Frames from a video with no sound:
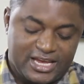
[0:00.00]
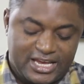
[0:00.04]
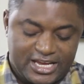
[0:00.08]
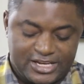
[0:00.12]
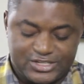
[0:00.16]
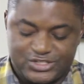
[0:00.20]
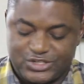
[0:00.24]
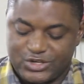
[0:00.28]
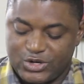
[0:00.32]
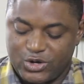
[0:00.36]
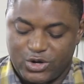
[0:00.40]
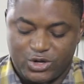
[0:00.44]

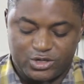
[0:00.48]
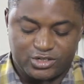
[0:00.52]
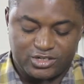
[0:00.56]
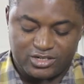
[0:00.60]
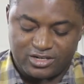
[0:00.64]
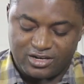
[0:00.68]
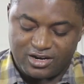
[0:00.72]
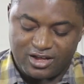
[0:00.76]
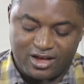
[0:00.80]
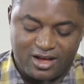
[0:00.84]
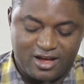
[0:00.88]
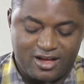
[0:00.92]
It's called
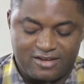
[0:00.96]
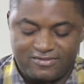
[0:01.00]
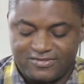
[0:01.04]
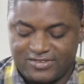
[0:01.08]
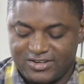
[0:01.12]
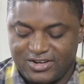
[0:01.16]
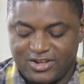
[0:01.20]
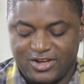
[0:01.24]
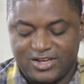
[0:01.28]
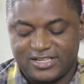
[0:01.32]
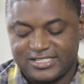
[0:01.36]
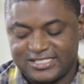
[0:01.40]
Love,
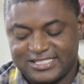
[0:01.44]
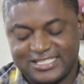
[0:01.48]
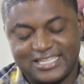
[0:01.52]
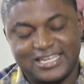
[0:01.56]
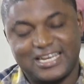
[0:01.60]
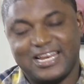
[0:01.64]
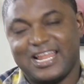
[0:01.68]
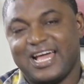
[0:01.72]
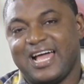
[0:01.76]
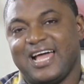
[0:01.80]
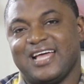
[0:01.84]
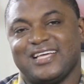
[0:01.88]
Lust,
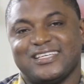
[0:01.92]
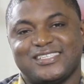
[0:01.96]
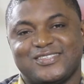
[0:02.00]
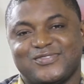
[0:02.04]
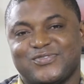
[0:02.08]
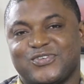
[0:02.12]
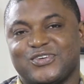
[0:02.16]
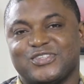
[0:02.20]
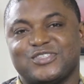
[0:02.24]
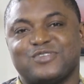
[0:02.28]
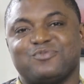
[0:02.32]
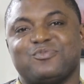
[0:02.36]
and Lies
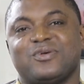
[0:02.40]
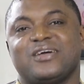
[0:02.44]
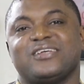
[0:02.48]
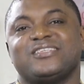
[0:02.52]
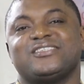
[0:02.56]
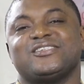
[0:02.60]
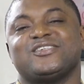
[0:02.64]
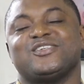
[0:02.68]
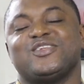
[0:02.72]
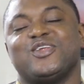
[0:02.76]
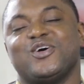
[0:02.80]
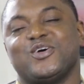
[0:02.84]

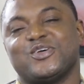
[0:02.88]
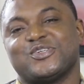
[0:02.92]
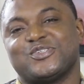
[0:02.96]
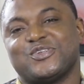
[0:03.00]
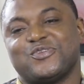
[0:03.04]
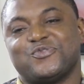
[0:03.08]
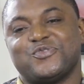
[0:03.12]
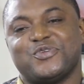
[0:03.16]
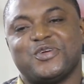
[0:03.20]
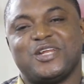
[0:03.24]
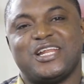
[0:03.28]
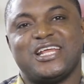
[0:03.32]
Fundamental Laws
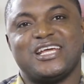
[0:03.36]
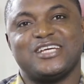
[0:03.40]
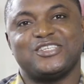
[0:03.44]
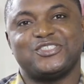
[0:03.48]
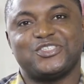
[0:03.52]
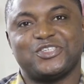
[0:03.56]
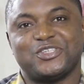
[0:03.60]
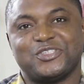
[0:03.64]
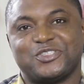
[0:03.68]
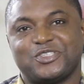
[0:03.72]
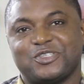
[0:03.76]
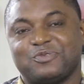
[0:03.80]
of
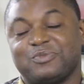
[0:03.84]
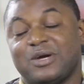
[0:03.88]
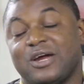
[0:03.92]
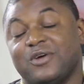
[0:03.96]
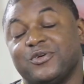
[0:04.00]
Relationship.